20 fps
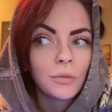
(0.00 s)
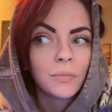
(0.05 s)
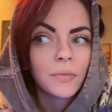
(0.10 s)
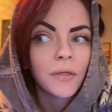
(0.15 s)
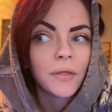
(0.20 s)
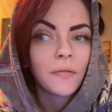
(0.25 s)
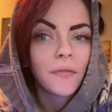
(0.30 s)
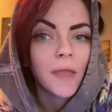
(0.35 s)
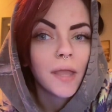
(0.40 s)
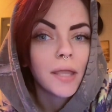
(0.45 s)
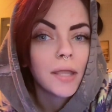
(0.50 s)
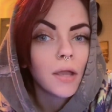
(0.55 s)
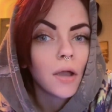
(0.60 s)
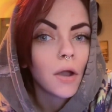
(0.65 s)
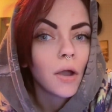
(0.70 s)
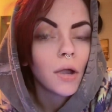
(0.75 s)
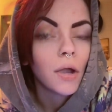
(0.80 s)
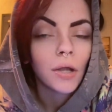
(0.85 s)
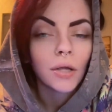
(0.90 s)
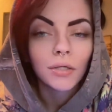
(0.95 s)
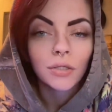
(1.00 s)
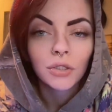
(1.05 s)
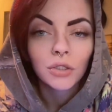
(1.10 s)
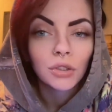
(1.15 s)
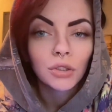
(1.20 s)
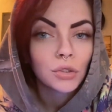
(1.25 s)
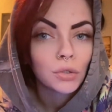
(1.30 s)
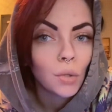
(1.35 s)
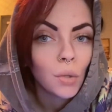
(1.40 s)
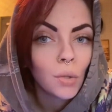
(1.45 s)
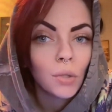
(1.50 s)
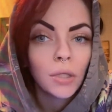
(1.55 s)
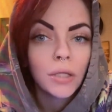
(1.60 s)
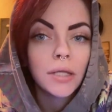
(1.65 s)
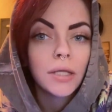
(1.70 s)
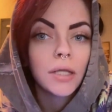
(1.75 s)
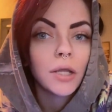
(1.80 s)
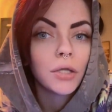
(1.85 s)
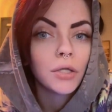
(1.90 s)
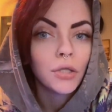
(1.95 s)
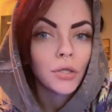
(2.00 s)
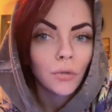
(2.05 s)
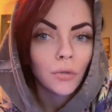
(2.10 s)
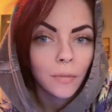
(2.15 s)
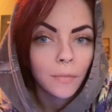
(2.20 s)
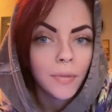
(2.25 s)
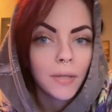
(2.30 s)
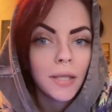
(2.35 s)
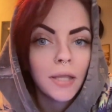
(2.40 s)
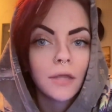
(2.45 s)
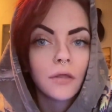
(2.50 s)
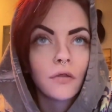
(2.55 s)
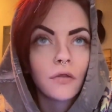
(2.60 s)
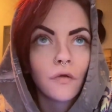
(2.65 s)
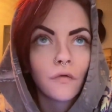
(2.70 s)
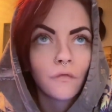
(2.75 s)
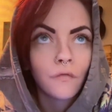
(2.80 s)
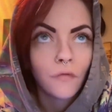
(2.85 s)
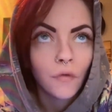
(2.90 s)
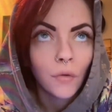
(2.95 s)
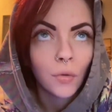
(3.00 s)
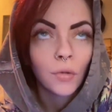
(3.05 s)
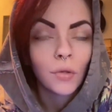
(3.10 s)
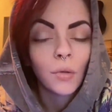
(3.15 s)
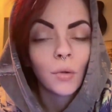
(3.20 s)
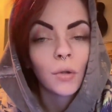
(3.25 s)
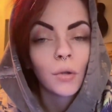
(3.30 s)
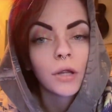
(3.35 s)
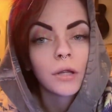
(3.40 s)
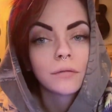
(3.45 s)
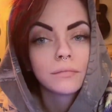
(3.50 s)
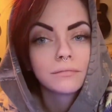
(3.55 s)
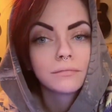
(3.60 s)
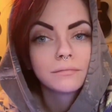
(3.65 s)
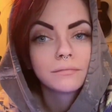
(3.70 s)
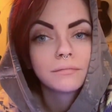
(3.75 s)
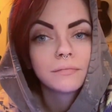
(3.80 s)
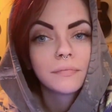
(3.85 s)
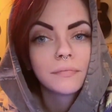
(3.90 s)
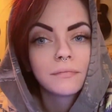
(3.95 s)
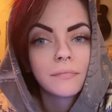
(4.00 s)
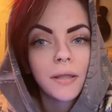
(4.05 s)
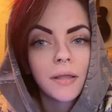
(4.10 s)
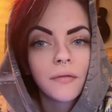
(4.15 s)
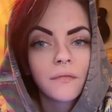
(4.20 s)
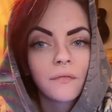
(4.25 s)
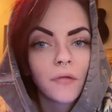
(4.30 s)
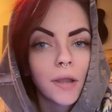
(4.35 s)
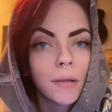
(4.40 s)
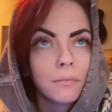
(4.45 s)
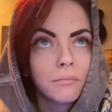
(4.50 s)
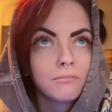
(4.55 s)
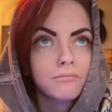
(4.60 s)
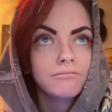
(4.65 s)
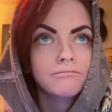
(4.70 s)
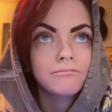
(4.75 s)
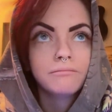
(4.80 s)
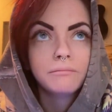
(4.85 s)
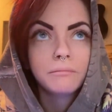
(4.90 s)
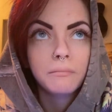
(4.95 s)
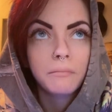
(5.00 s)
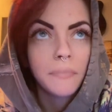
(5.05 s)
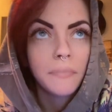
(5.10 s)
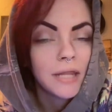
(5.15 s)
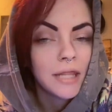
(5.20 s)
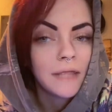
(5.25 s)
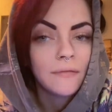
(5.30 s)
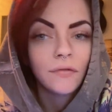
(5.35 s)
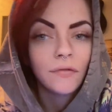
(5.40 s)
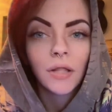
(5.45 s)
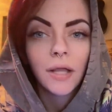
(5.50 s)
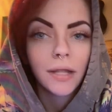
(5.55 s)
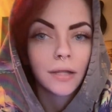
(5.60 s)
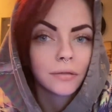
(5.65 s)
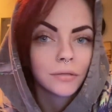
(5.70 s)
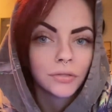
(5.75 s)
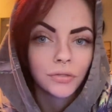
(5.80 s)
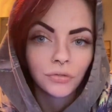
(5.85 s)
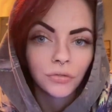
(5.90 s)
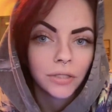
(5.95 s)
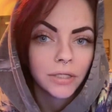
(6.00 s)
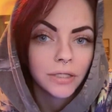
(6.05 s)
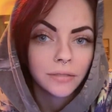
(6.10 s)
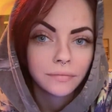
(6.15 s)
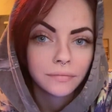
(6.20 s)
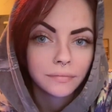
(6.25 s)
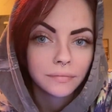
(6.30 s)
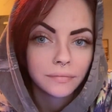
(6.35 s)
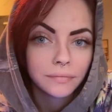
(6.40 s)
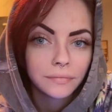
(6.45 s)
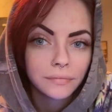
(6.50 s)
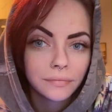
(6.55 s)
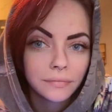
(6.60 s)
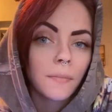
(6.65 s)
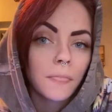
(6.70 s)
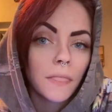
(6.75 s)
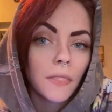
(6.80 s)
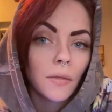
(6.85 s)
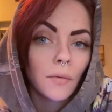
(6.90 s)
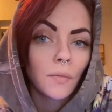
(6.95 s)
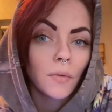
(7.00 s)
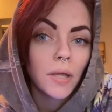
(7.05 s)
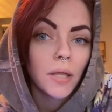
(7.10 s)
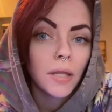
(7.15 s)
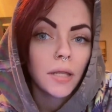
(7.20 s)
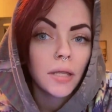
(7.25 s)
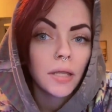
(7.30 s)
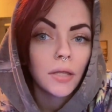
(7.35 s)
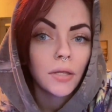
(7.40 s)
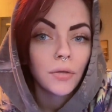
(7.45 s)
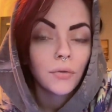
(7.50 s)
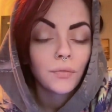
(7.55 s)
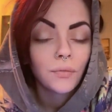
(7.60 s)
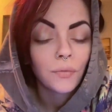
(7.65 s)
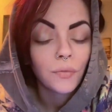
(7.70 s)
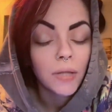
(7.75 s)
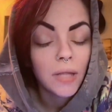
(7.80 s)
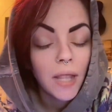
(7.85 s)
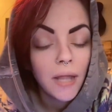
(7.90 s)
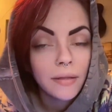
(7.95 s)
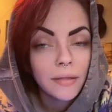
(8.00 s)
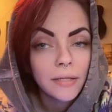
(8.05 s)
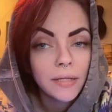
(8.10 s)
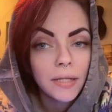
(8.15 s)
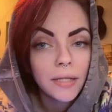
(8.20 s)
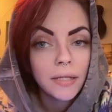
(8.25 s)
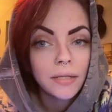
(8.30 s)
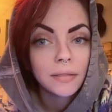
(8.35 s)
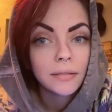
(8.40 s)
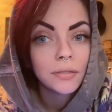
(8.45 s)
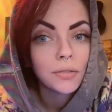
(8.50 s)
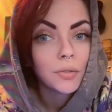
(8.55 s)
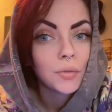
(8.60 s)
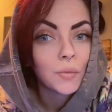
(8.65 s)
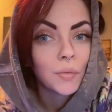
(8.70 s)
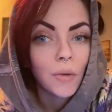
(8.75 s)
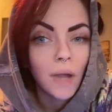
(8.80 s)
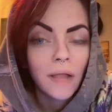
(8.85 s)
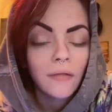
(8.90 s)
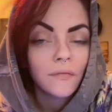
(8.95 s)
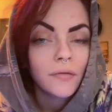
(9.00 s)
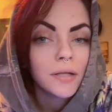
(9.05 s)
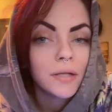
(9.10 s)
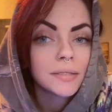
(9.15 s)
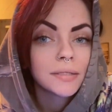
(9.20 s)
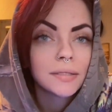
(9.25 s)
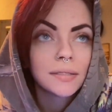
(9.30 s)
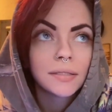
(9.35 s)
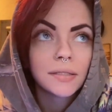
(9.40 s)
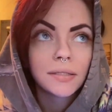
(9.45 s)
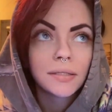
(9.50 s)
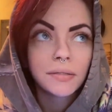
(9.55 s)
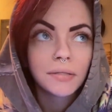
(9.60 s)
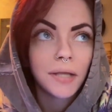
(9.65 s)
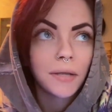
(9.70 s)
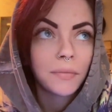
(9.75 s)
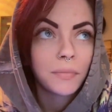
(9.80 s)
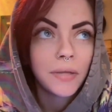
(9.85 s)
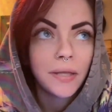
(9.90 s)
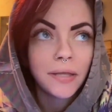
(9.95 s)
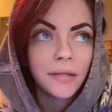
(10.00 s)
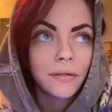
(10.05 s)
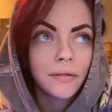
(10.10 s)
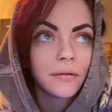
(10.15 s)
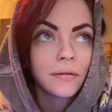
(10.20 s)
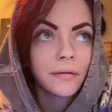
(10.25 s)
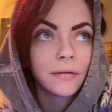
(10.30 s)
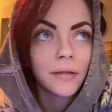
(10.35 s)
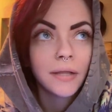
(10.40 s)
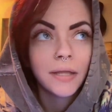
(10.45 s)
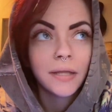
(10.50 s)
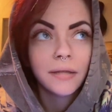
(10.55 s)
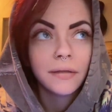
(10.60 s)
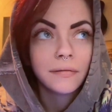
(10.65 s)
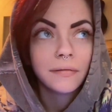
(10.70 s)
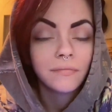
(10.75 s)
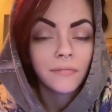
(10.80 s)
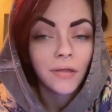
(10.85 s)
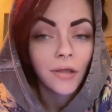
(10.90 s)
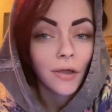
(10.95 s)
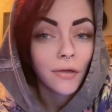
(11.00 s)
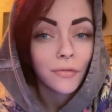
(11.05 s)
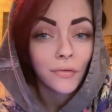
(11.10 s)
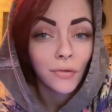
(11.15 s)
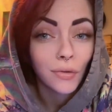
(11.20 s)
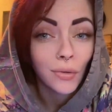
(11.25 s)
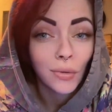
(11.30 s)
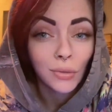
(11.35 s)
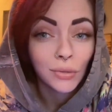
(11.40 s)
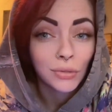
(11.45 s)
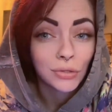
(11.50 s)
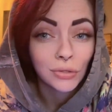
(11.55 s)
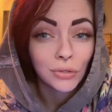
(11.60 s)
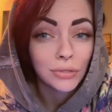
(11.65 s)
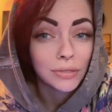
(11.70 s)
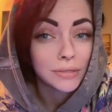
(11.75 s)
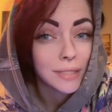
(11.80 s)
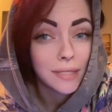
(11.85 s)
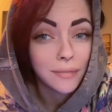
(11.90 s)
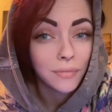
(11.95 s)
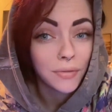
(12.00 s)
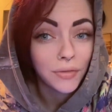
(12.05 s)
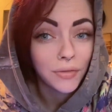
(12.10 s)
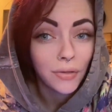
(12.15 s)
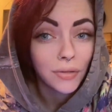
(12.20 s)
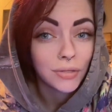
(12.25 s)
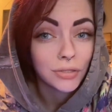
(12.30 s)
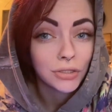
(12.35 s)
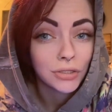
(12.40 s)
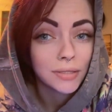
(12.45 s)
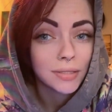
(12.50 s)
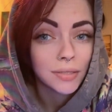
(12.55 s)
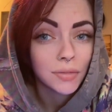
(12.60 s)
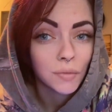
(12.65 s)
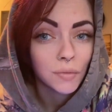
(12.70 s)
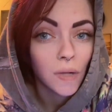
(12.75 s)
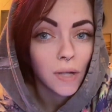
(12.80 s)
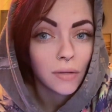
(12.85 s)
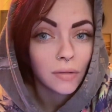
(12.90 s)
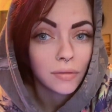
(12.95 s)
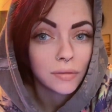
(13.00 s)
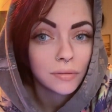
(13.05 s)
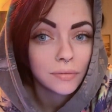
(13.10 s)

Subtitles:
that they are solely European folklore from medieval heraldry, when in reality, wyverns appear in other cultures and mythologies as well.